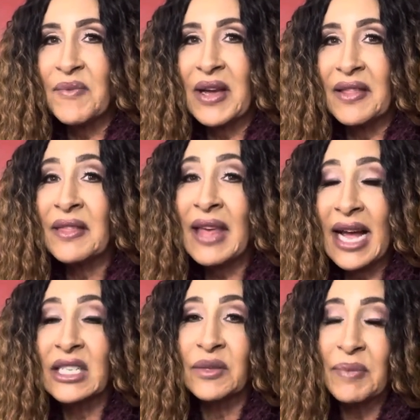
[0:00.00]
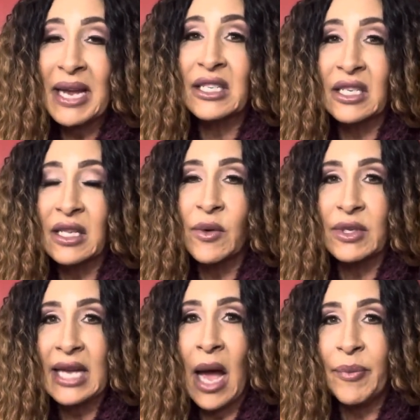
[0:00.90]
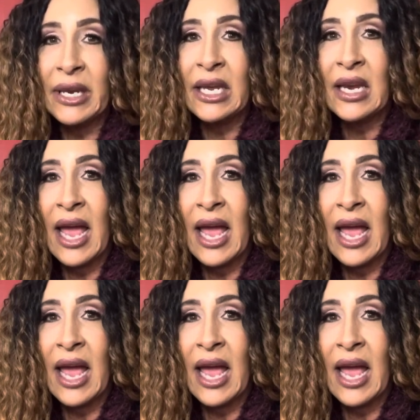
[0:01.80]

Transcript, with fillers: but that's basically what's happening.